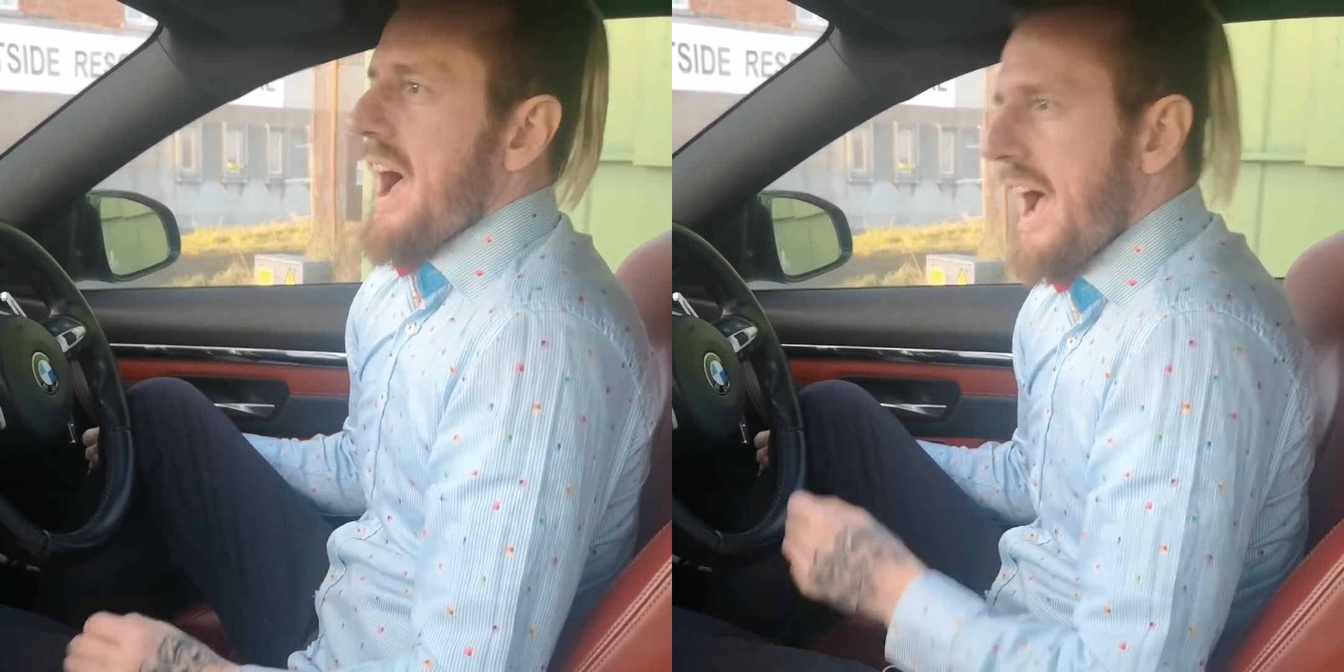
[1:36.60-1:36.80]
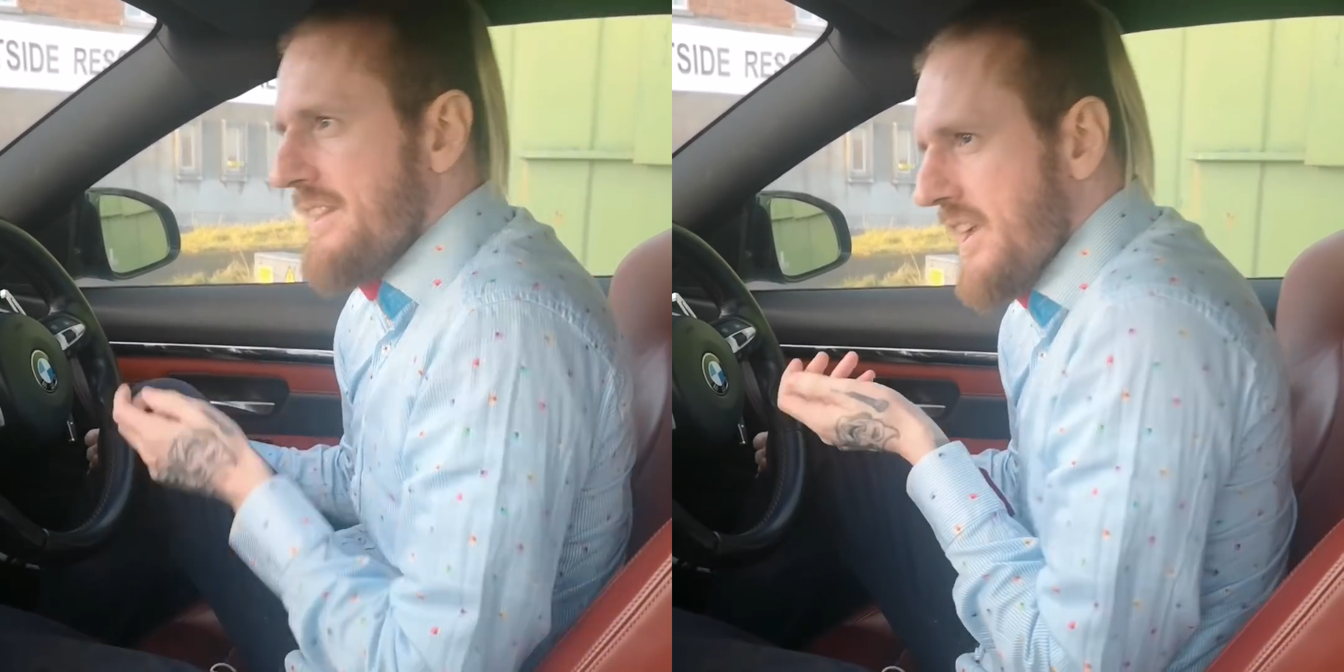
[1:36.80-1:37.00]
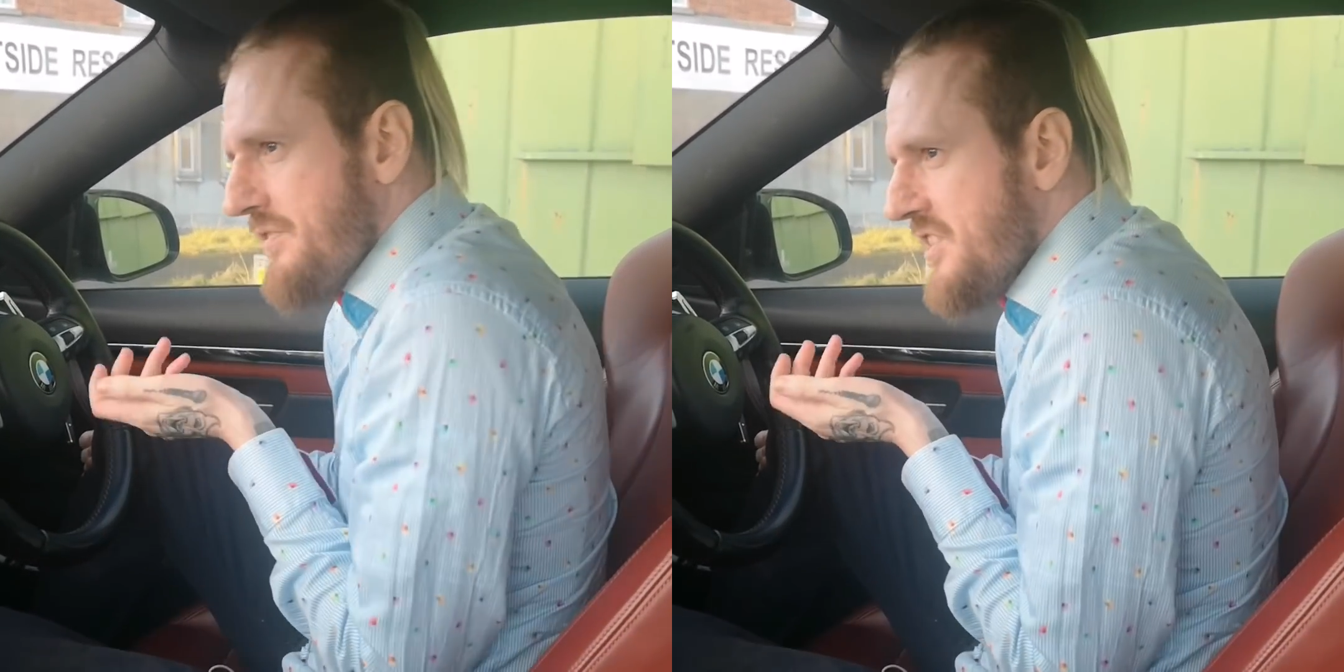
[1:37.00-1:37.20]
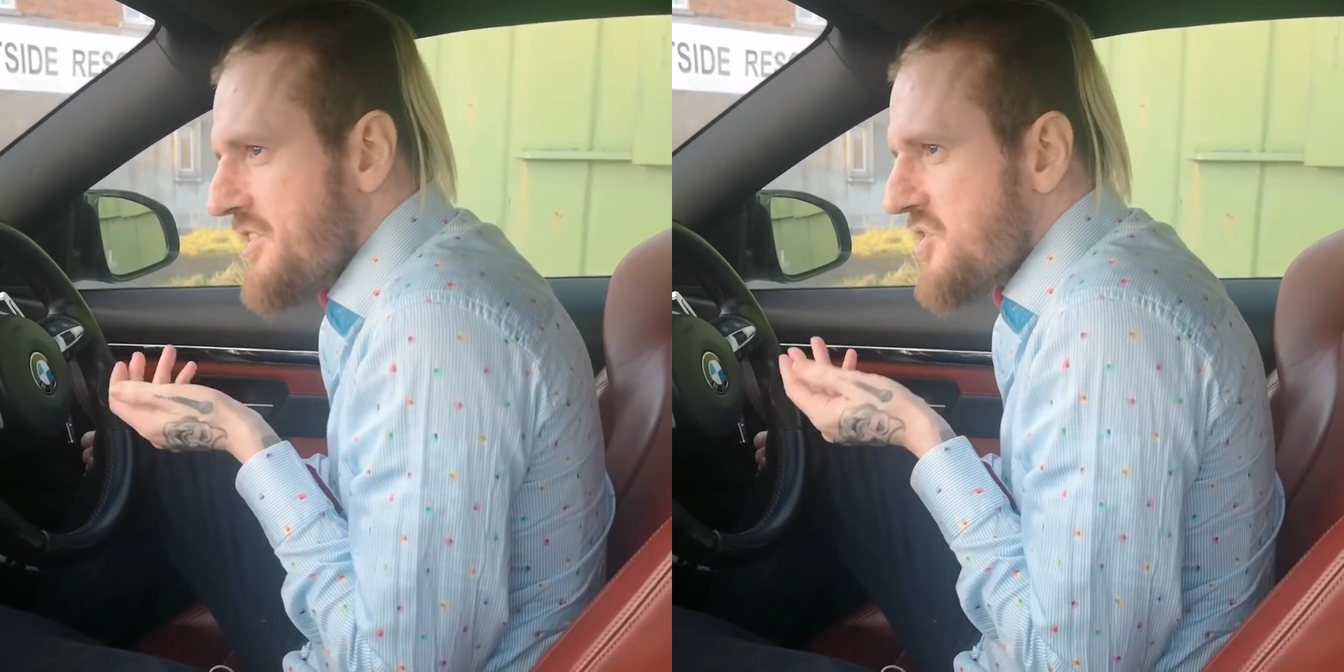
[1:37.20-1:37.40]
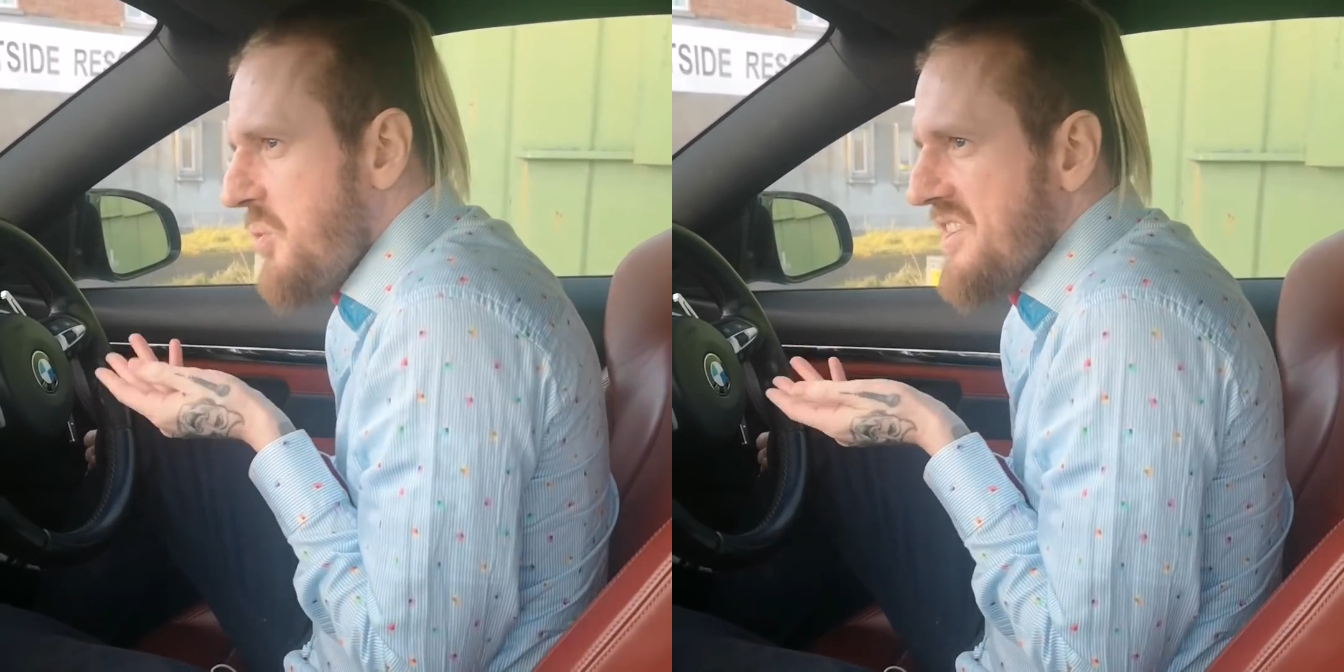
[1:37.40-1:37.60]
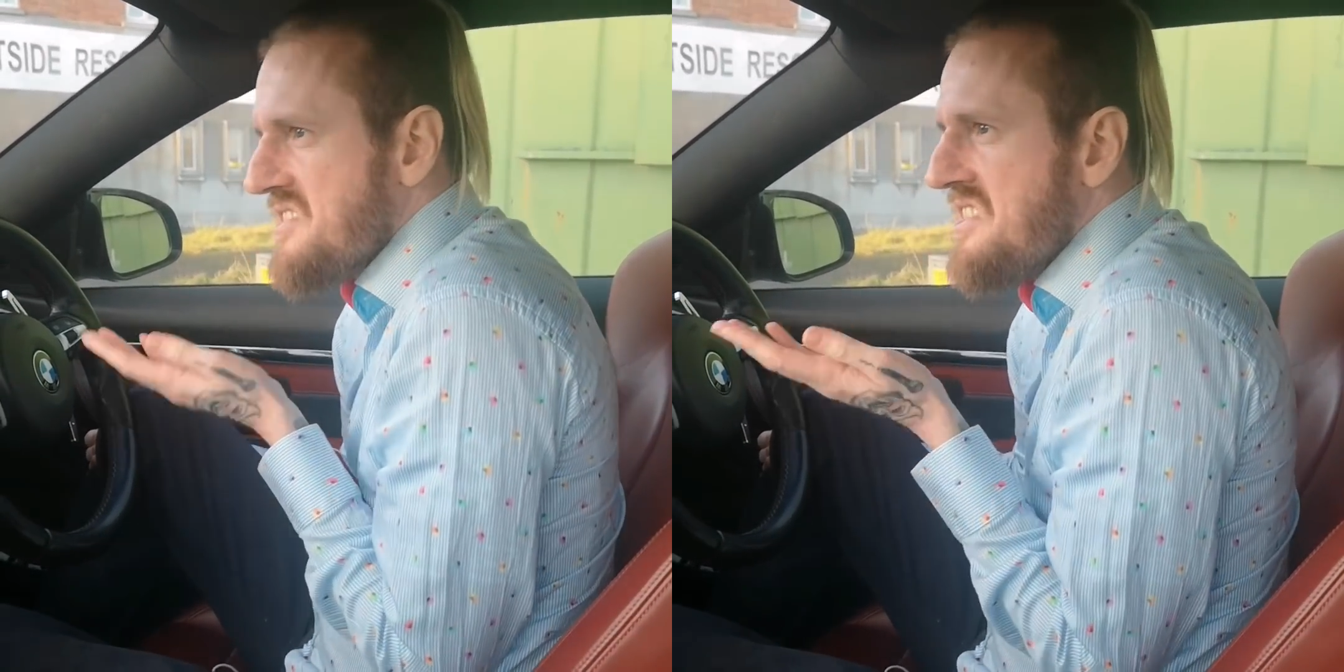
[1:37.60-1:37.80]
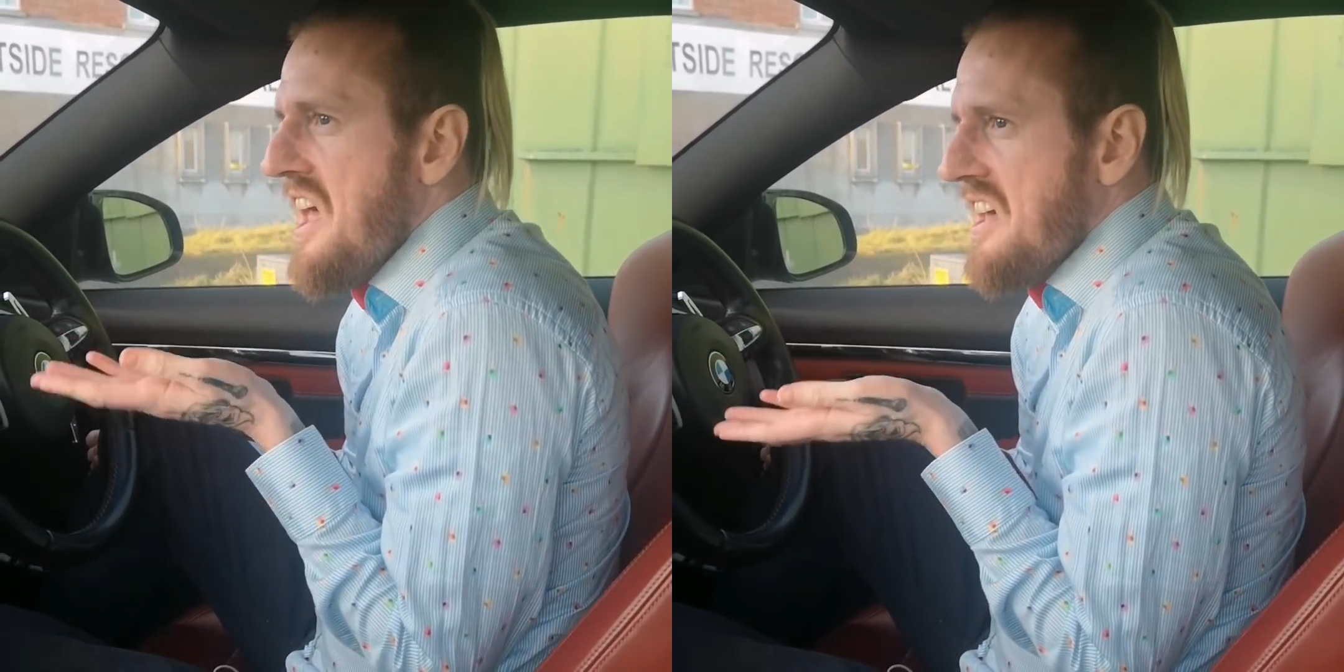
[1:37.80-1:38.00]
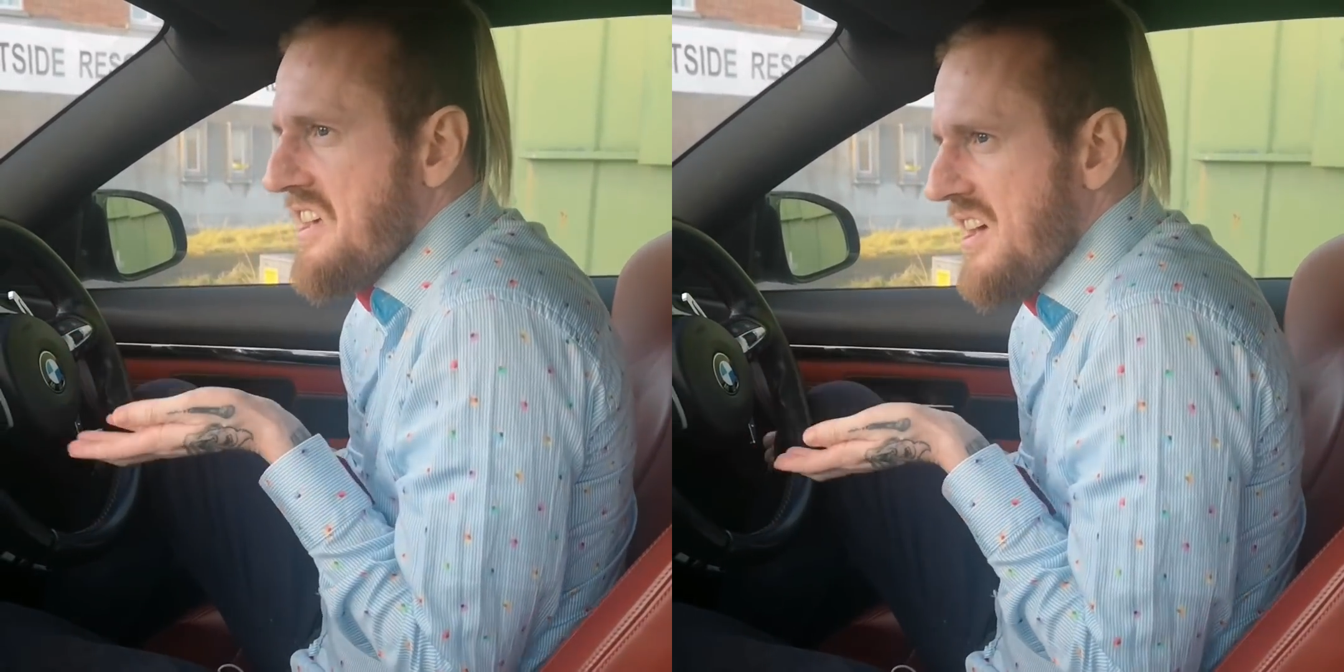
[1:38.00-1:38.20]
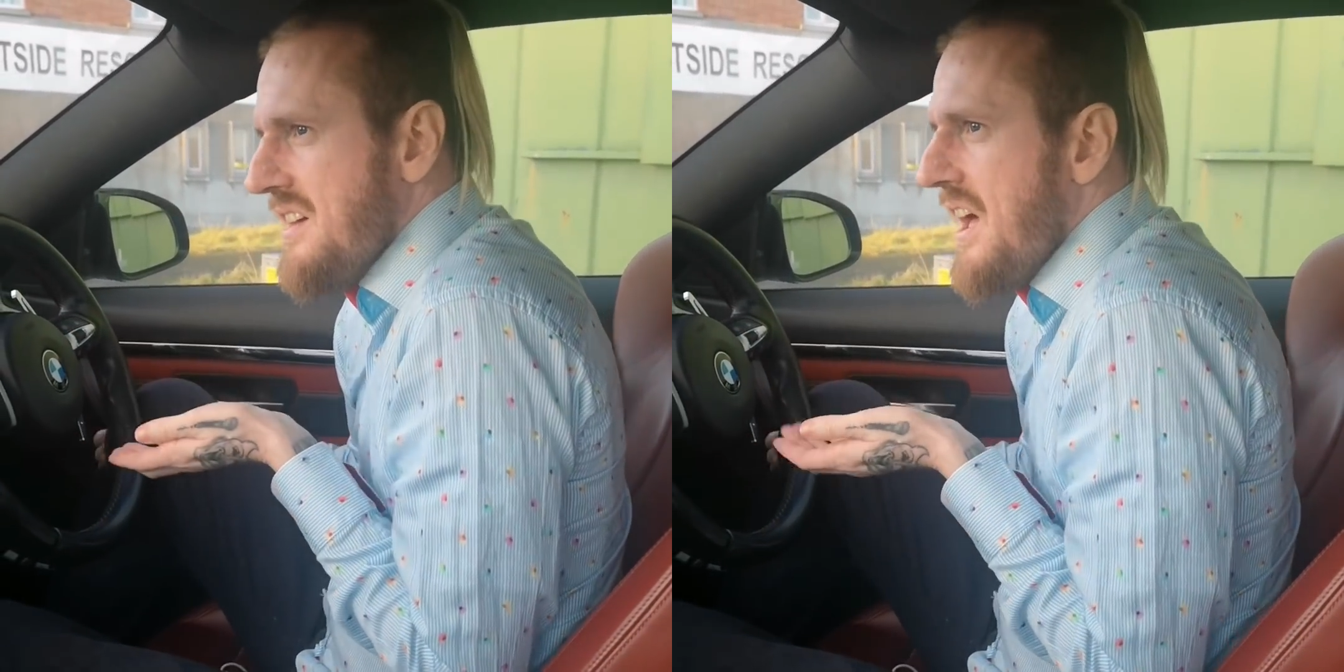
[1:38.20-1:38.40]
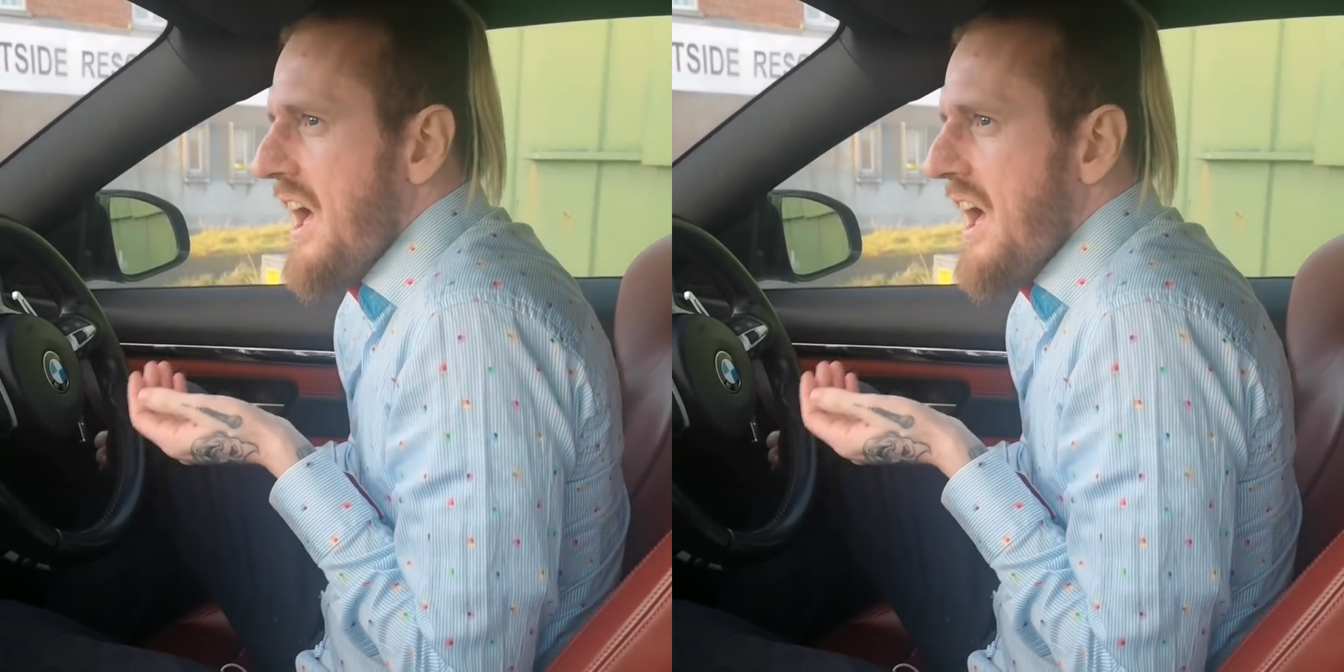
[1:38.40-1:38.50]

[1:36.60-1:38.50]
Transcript: I live in a swan's neck.